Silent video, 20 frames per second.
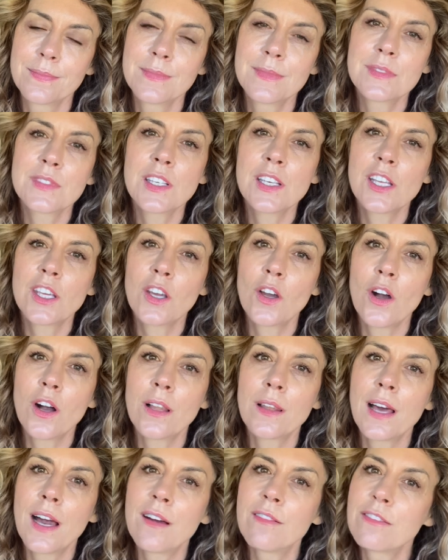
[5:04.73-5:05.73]
Sending y'all
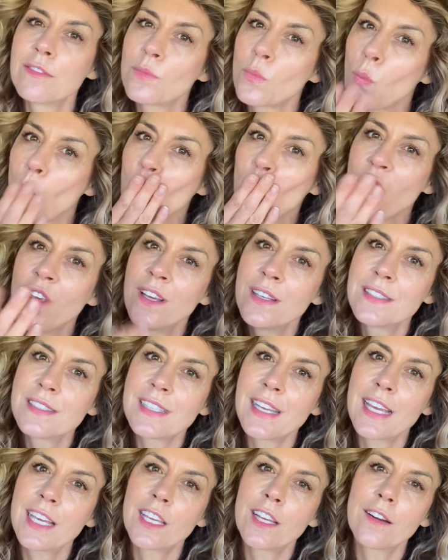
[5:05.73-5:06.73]
love.
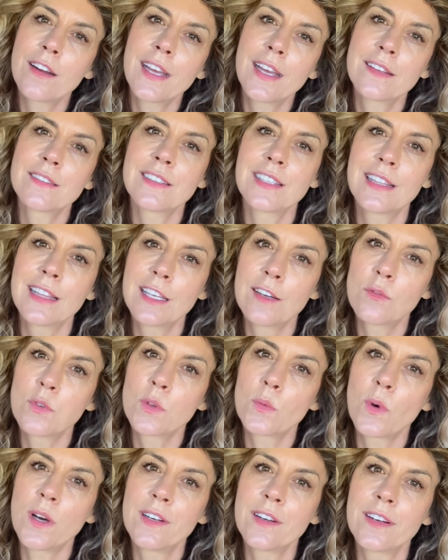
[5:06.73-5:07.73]
Stay curious and live with
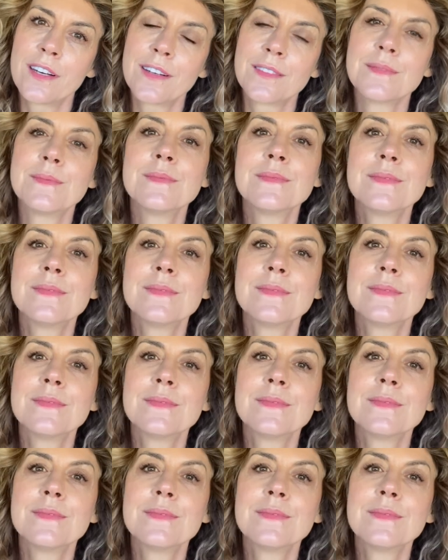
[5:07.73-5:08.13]
wonder.